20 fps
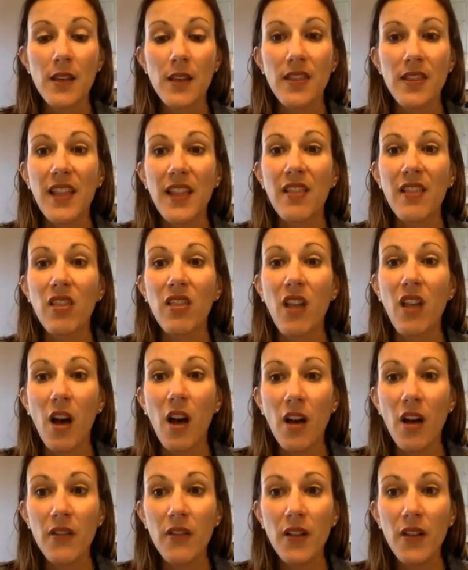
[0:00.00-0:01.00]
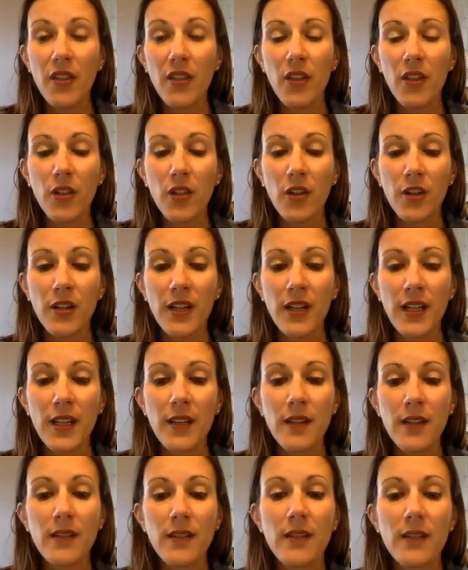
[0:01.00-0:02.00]
They love the
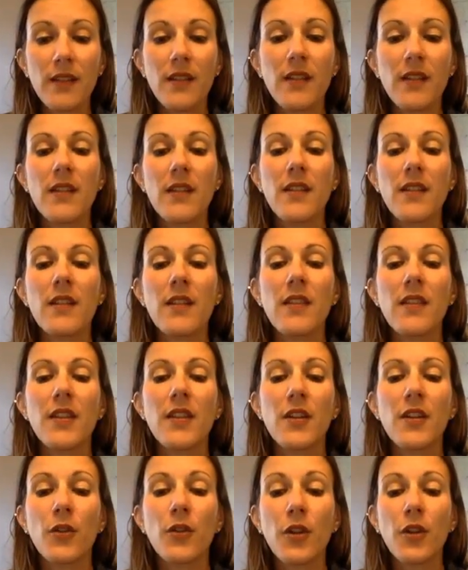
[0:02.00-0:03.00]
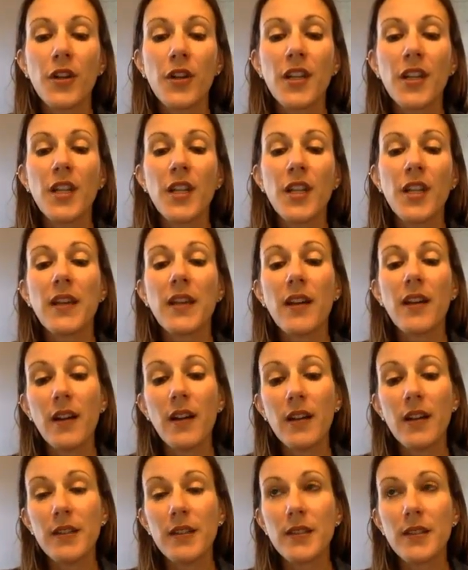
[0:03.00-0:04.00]
learning. They're learning
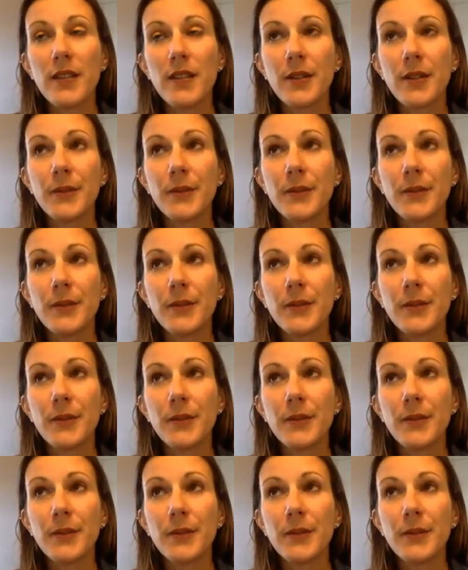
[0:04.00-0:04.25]
because